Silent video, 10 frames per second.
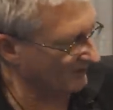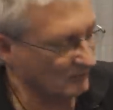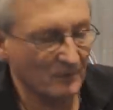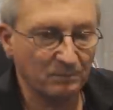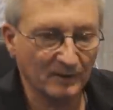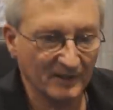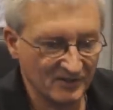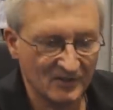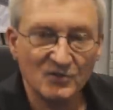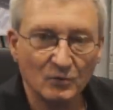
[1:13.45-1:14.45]
one, this
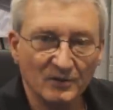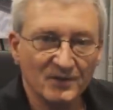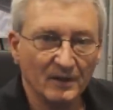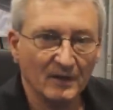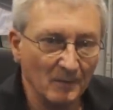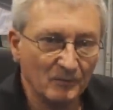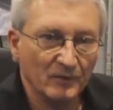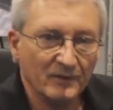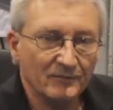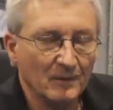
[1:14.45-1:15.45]
replaces or is an
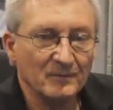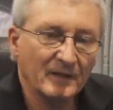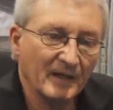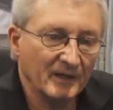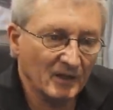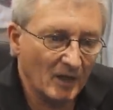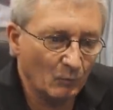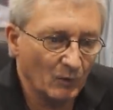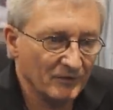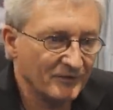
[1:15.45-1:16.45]
upgrade from the
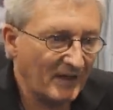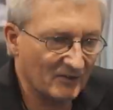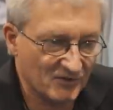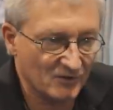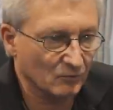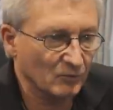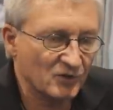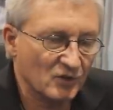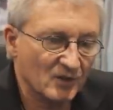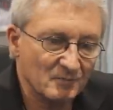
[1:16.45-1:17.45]
ACOM 1000,
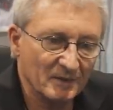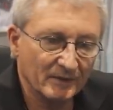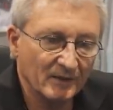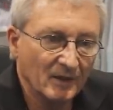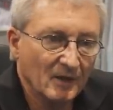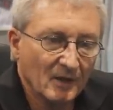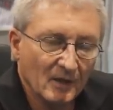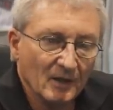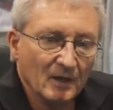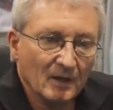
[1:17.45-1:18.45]
which has been
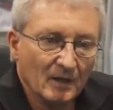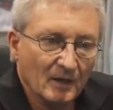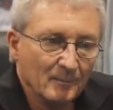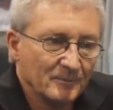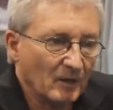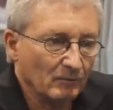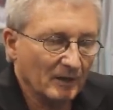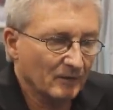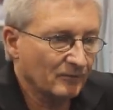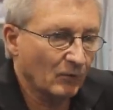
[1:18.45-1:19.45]
um,
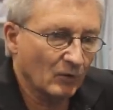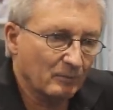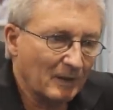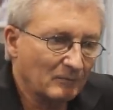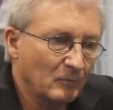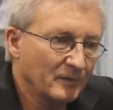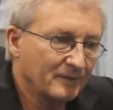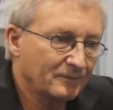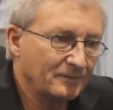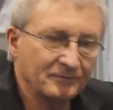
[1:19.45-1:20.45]
around for
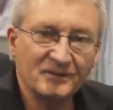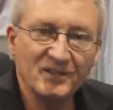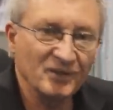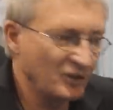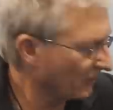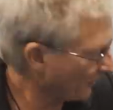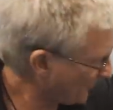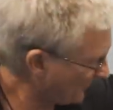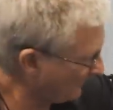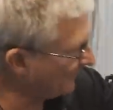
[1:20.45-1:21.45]
probably 15 years.